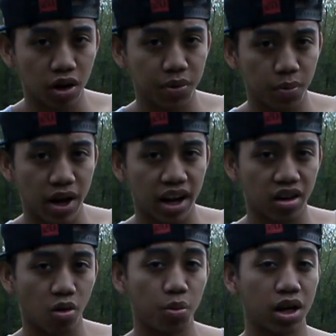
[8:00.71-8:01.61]
up your back,
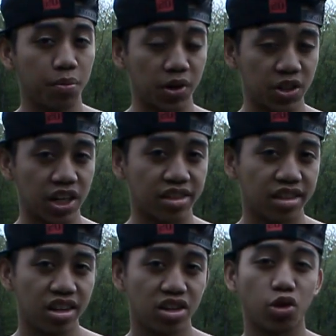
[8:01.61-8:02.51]
open up your chest,
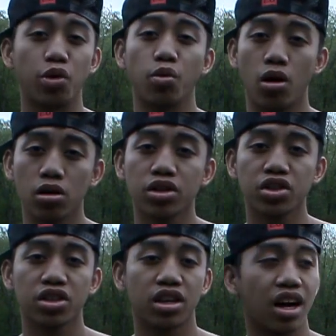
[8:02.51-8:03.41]
so you
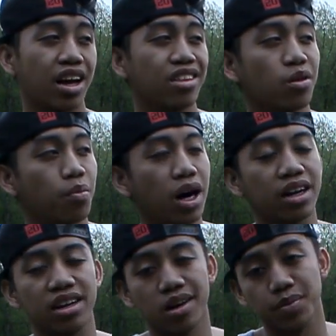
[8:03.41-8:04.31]
arch and your
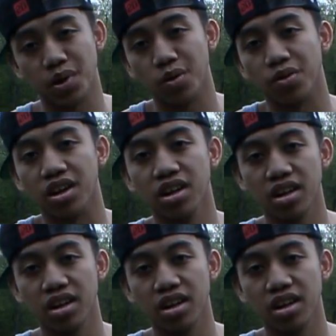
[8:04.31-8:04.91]
body comes over.